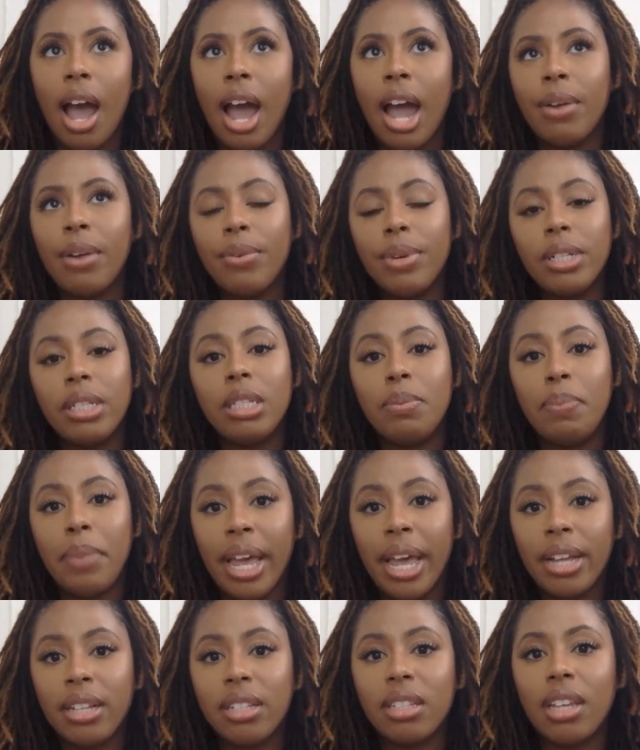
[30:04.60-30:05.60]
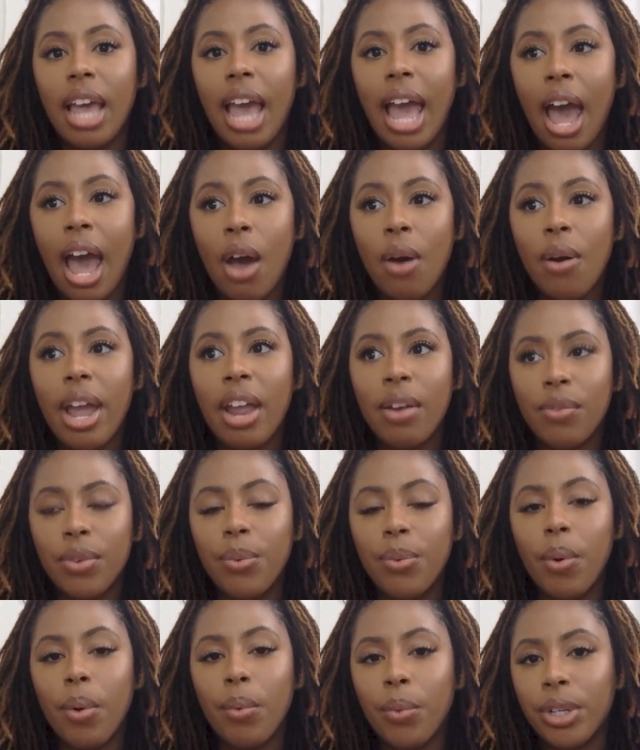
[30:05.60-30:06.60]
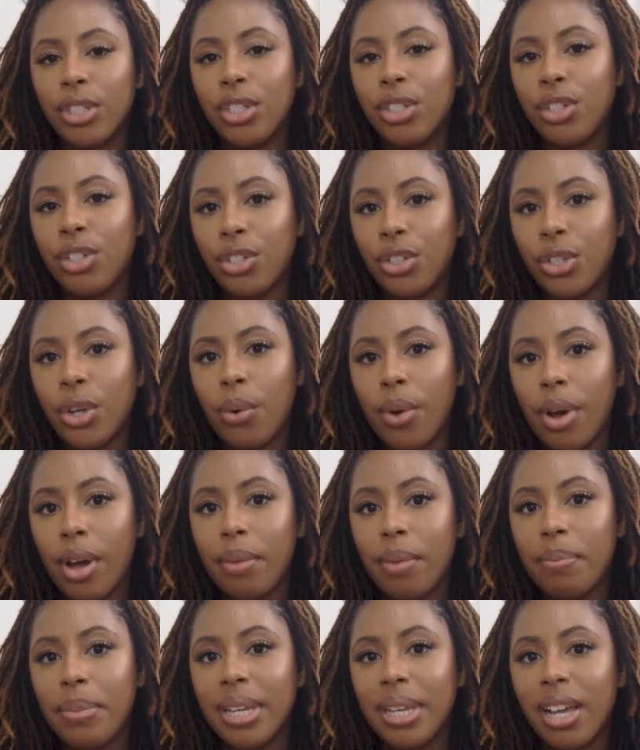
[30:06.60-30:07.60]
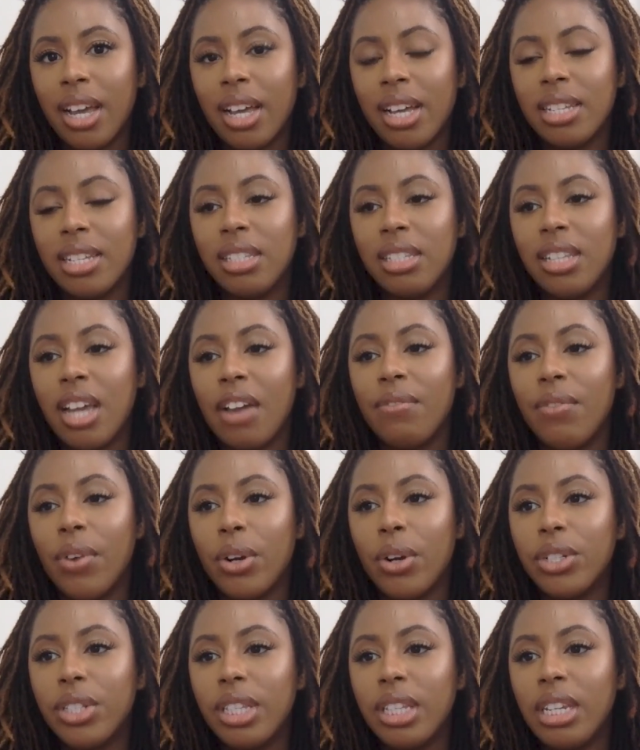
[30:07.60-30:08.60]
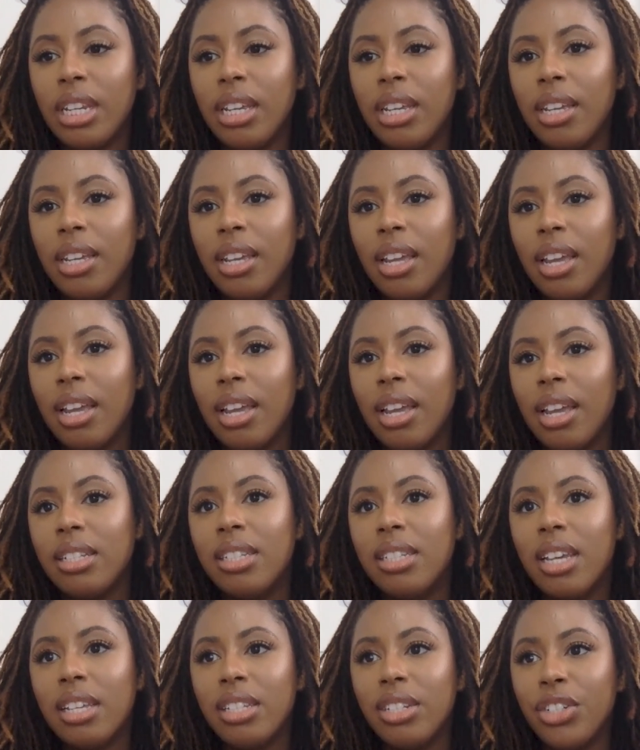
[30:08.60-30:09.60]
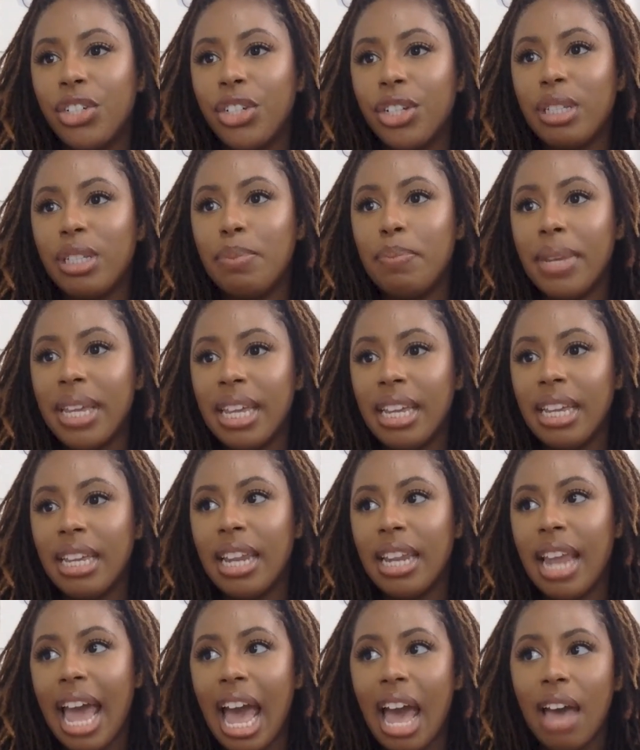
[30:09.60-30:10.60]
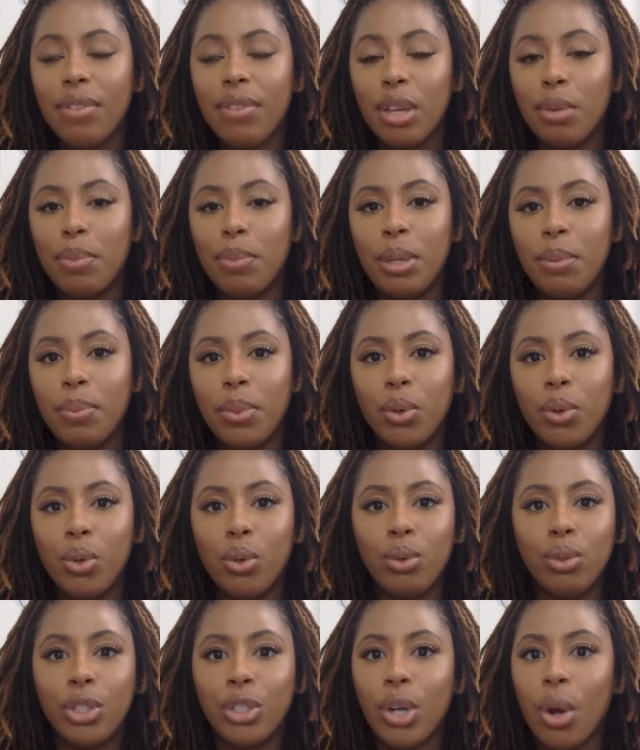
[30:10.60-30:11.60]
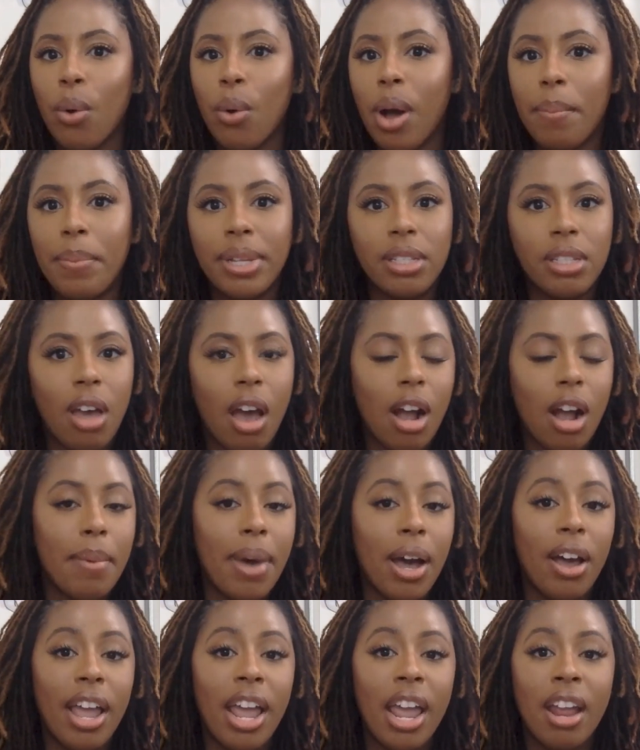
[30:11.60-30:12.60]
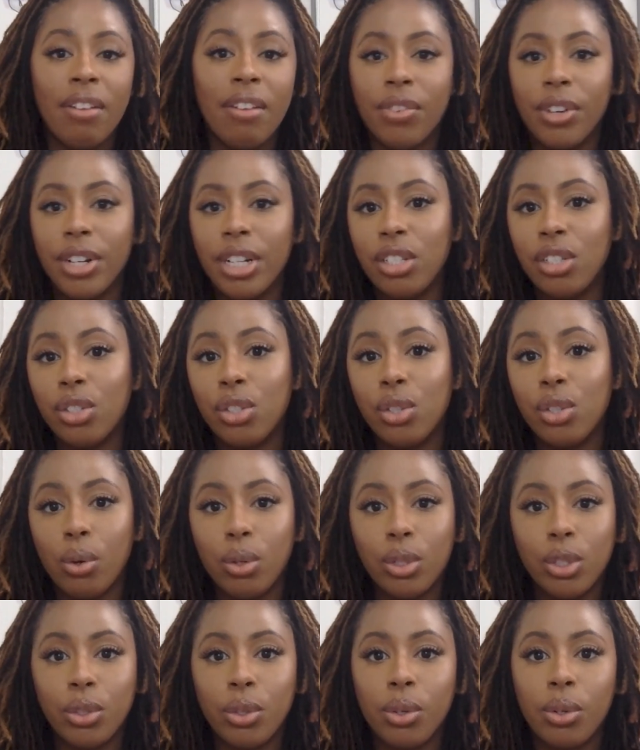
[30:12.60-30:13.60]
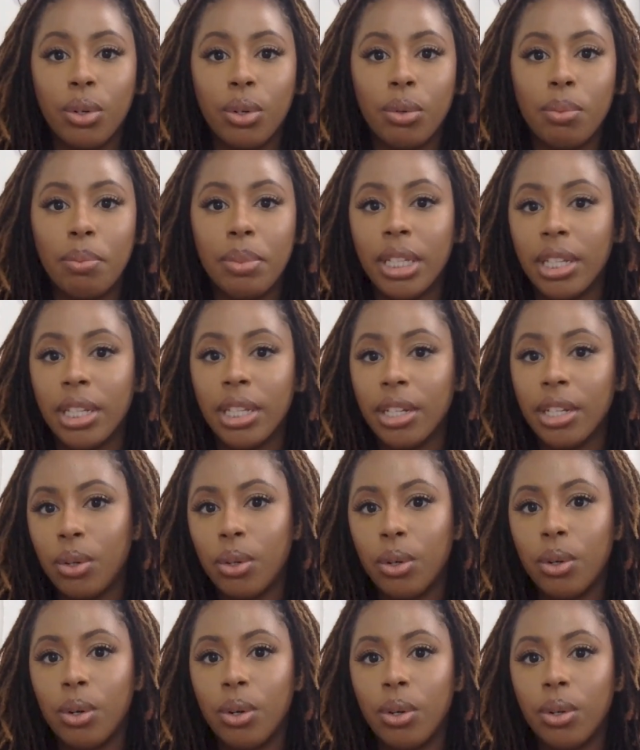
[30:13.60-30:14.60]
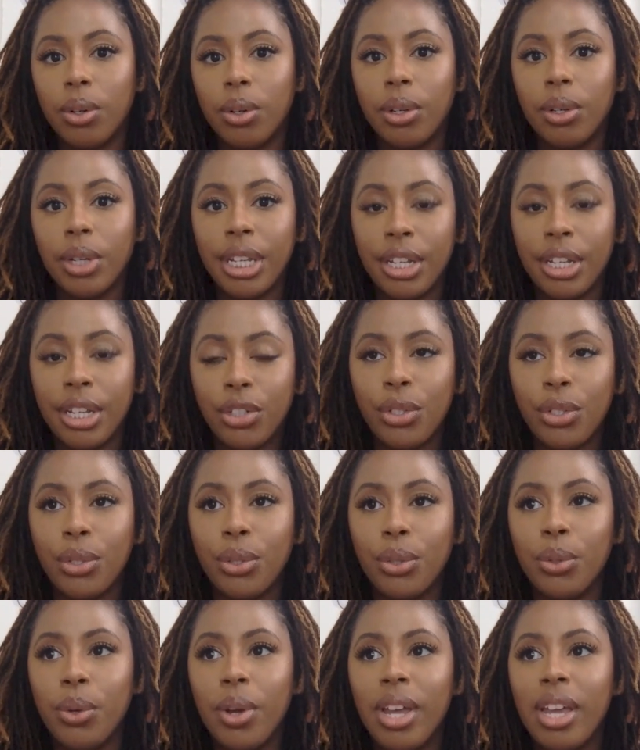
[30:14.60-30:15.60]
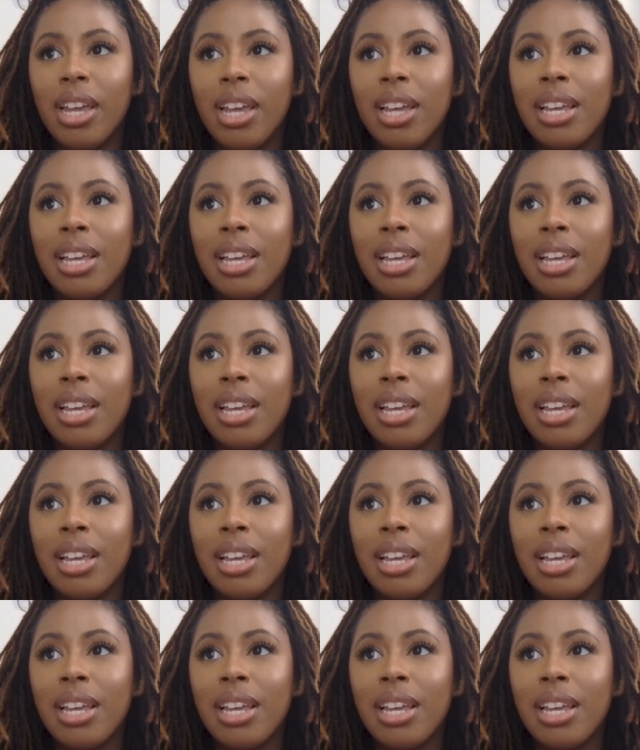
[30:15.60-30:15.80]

I respect how everyone wants to show up, because diversity doesn't just mean having people who show up and talk about every social, political issue.